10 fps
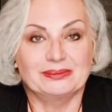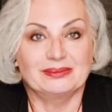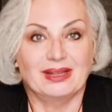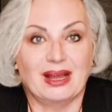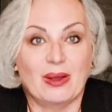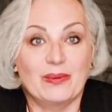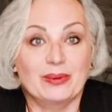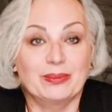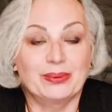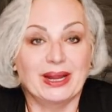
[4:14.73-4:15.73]
our
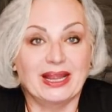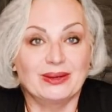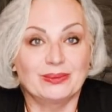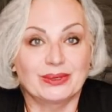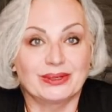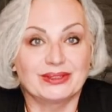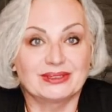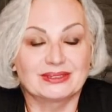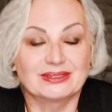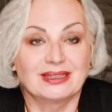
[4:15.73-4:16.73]
brain
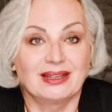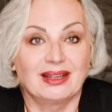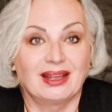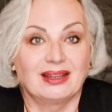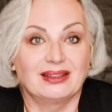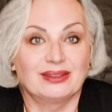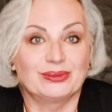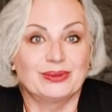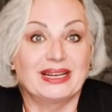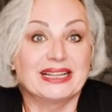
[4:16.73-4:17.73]
works
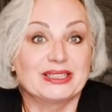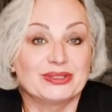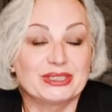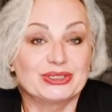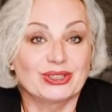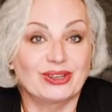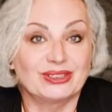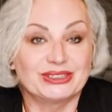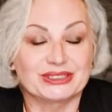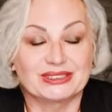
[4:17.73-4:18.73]
through electric
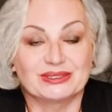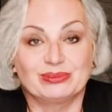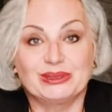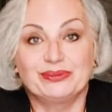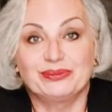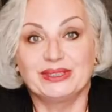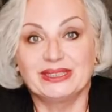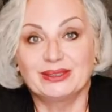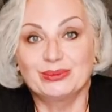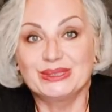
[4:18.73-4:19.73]
charges. We
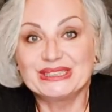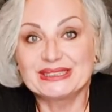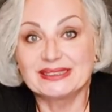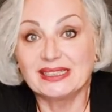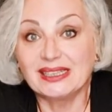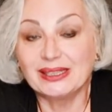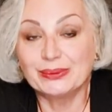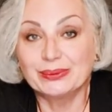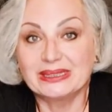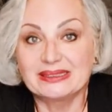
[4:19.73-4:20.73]
feel, we see,
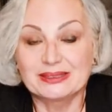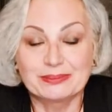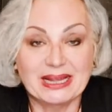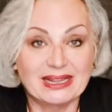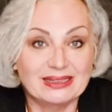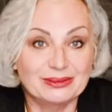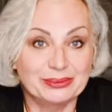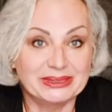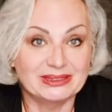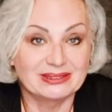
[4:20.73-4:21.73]
we smell,
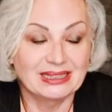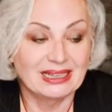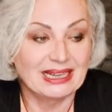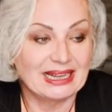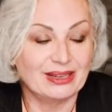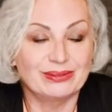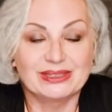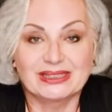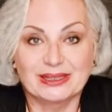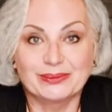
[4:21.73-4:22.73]
we
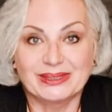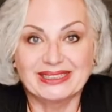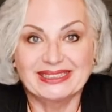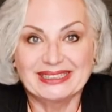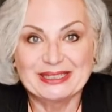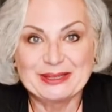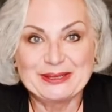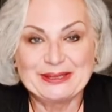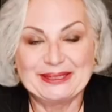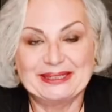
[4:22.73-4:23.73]
everything we
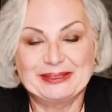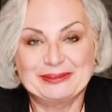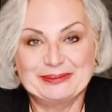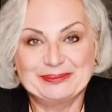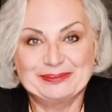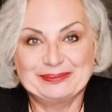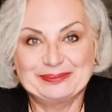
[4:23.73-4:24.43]
um,